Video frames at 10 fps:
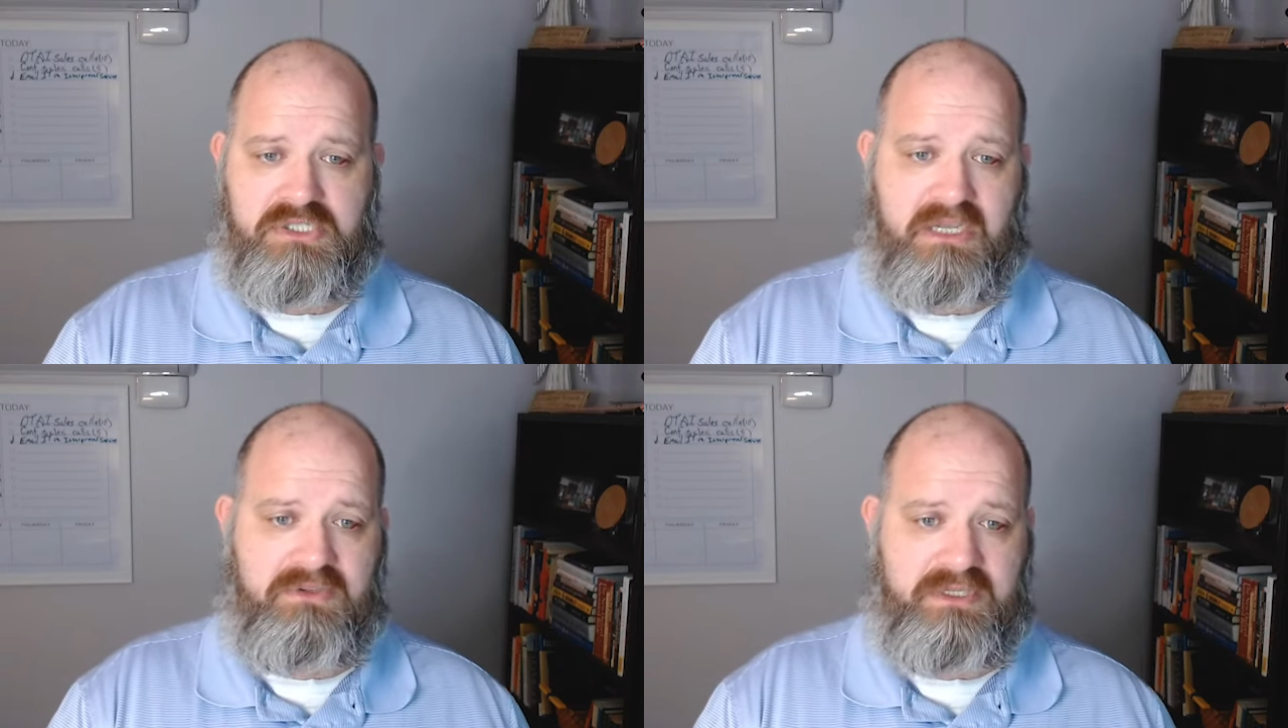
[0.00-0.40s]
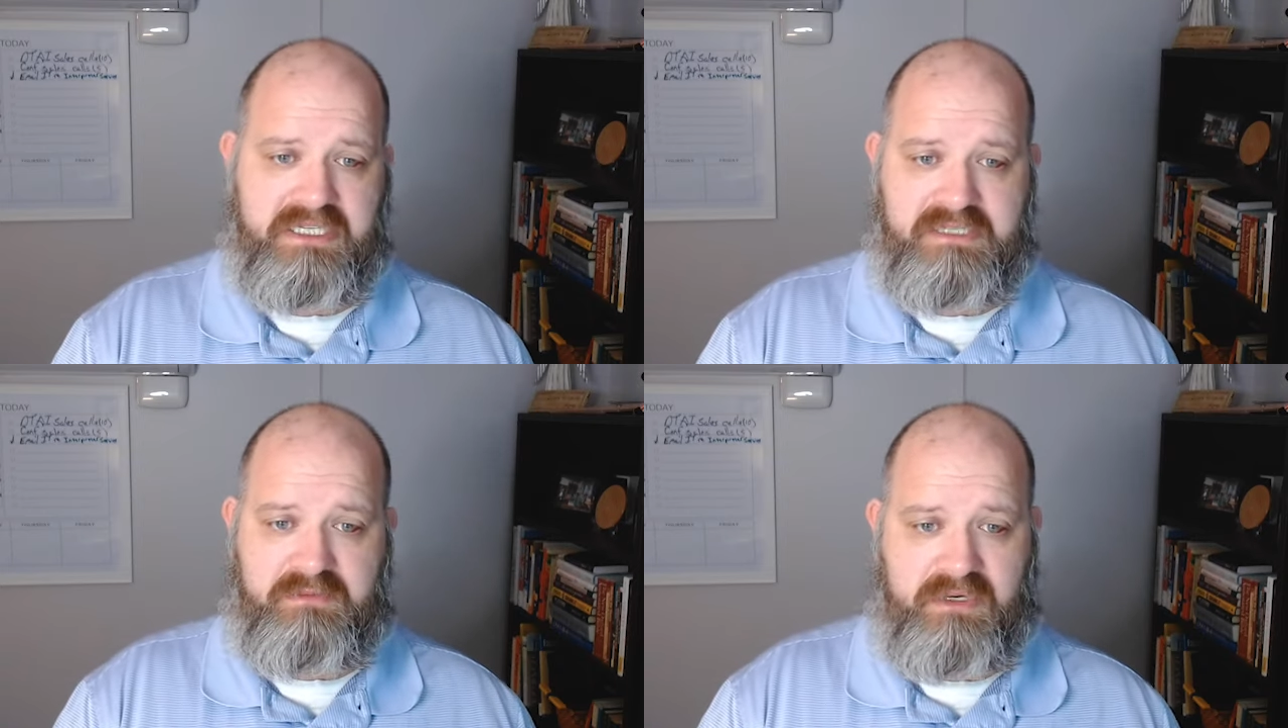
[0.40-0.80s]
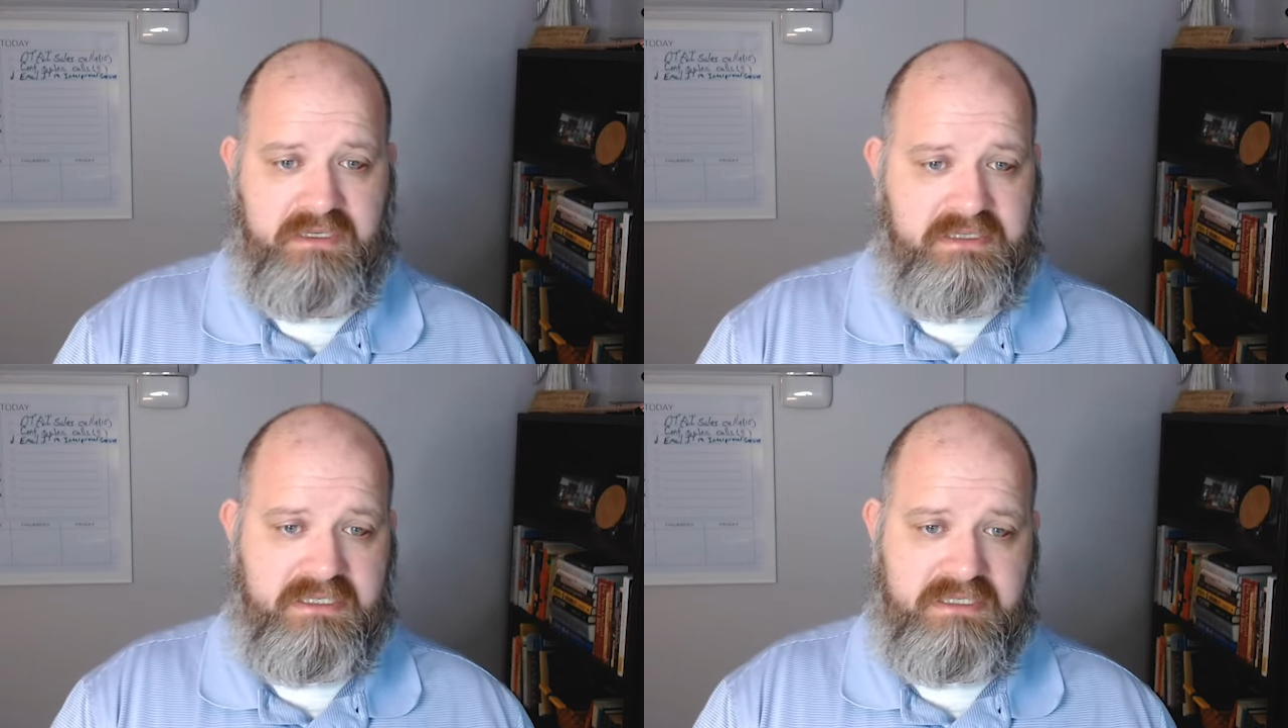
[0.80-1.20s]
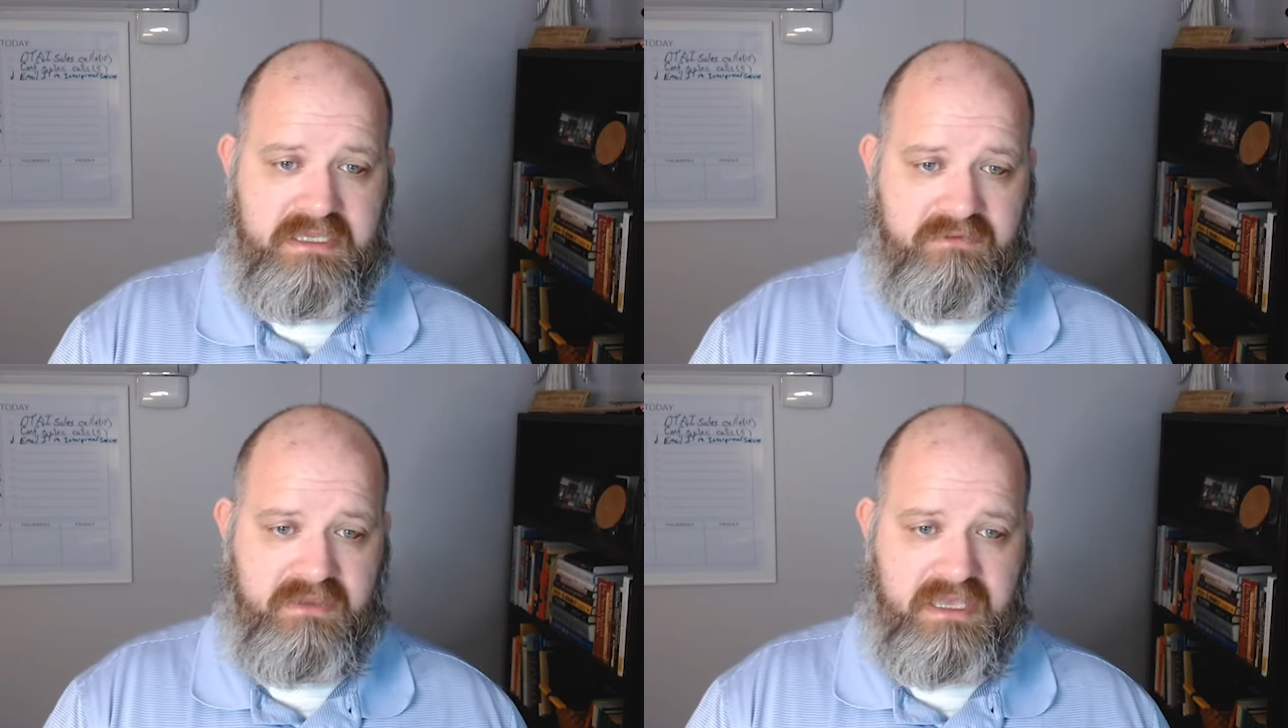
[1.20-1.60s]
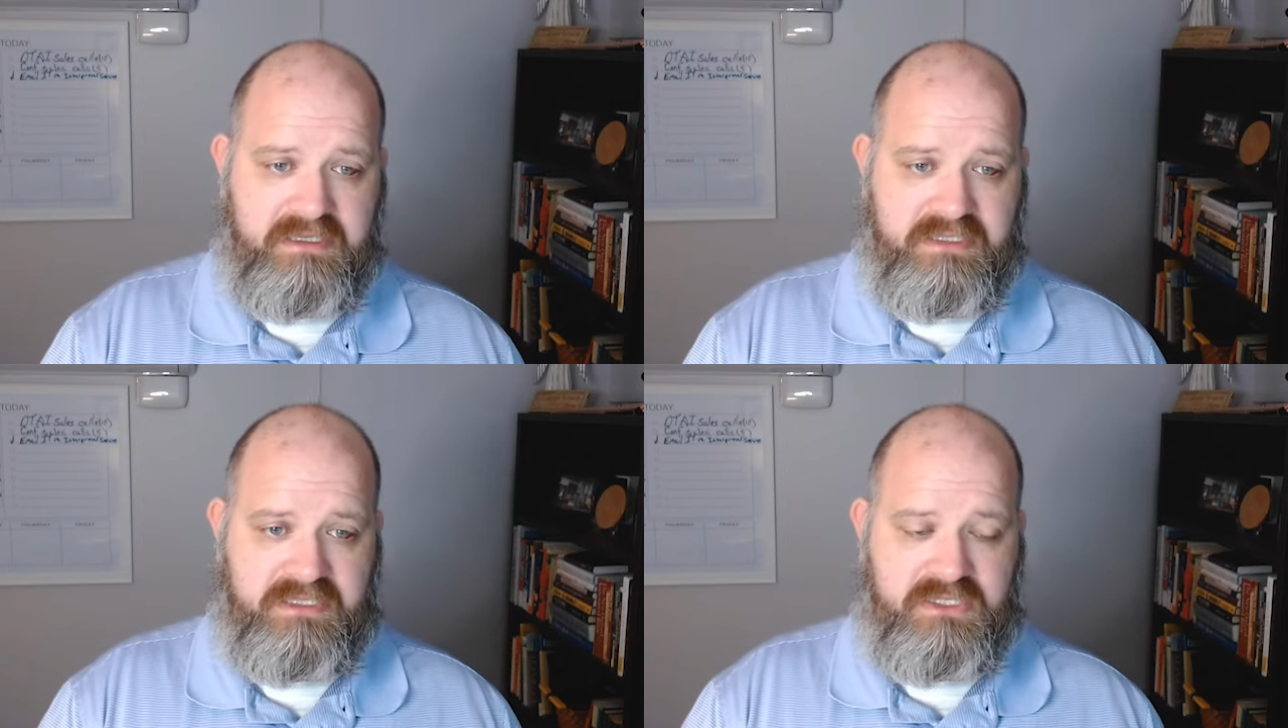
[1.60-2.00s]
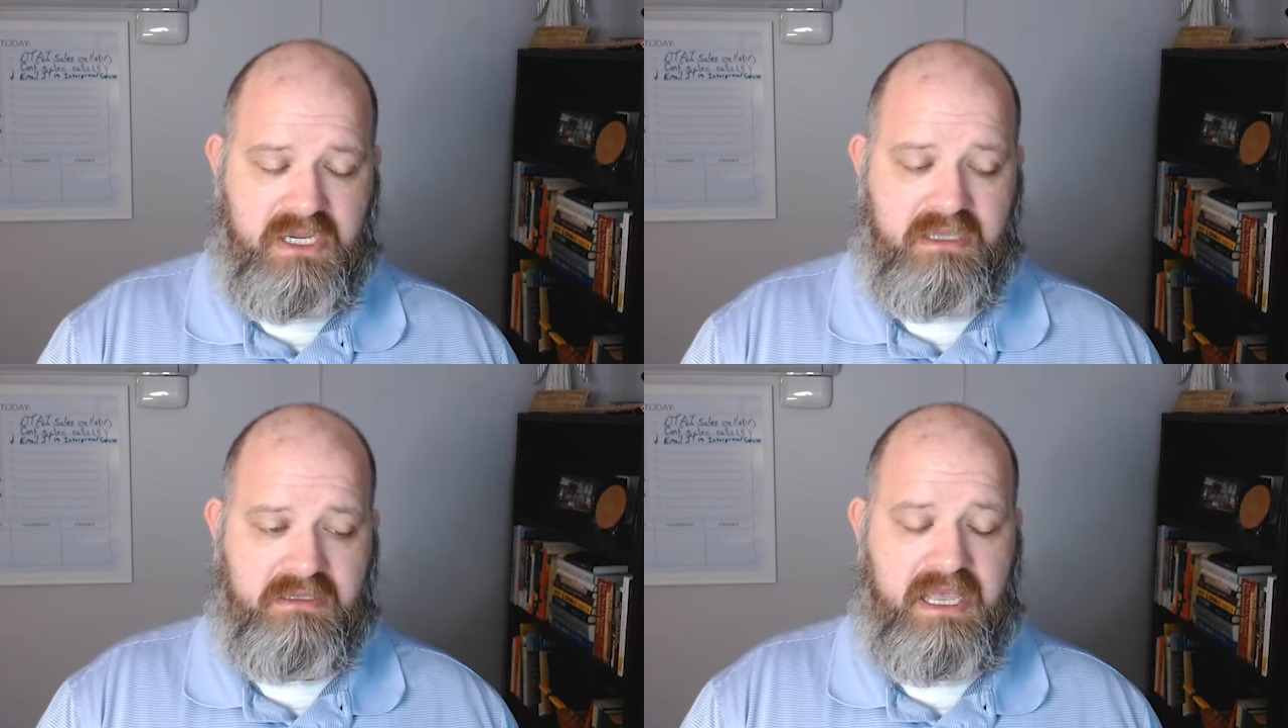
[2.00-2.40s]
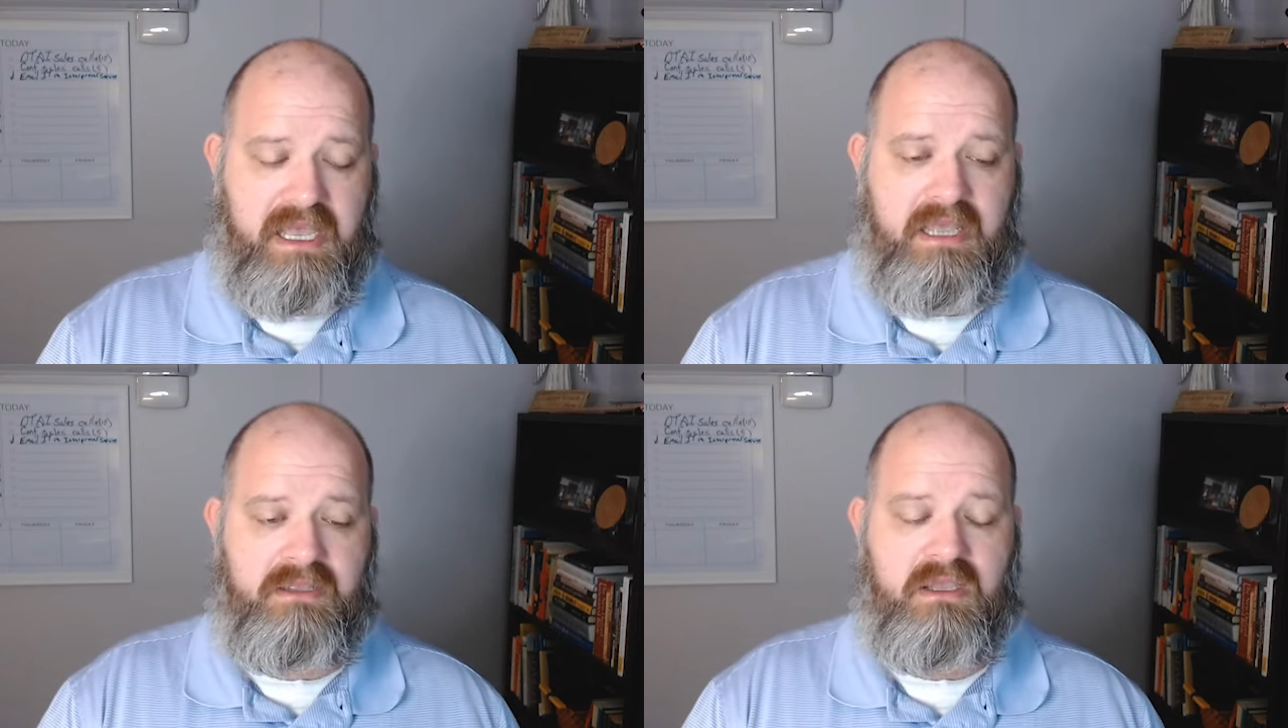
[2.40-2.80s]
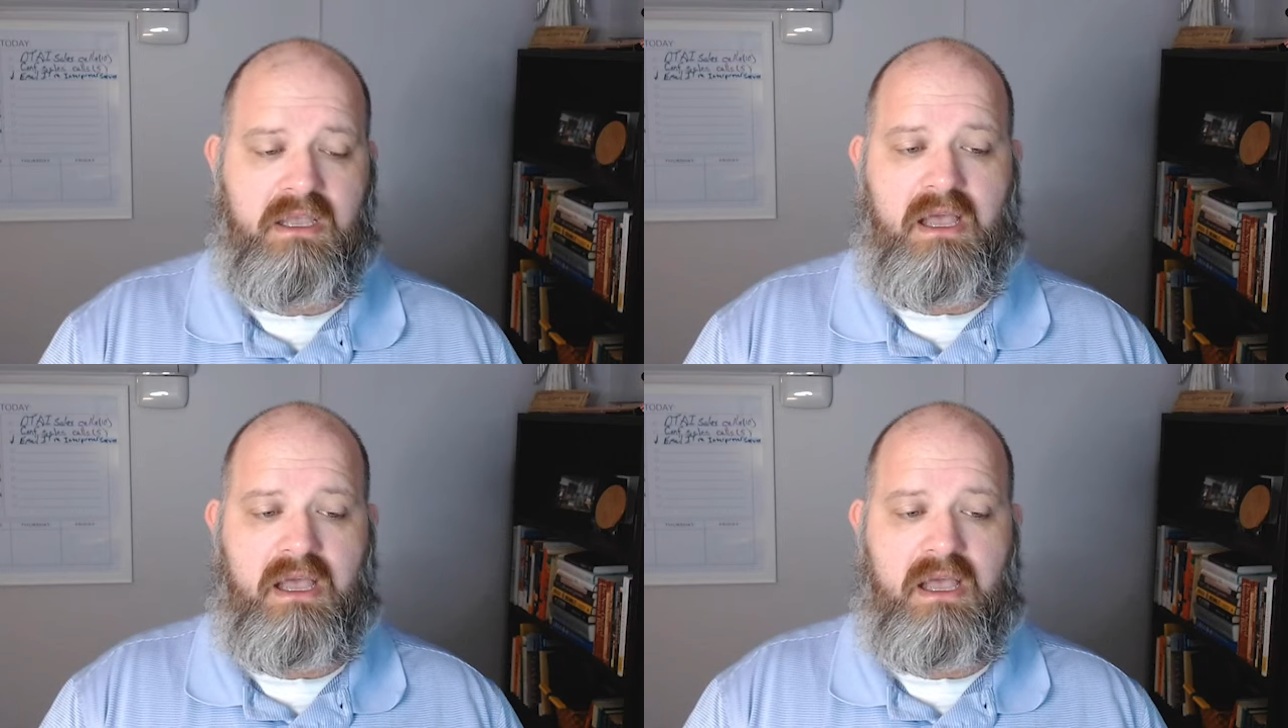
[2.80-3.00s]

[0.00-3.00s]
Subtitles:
childhood experiences has this child had?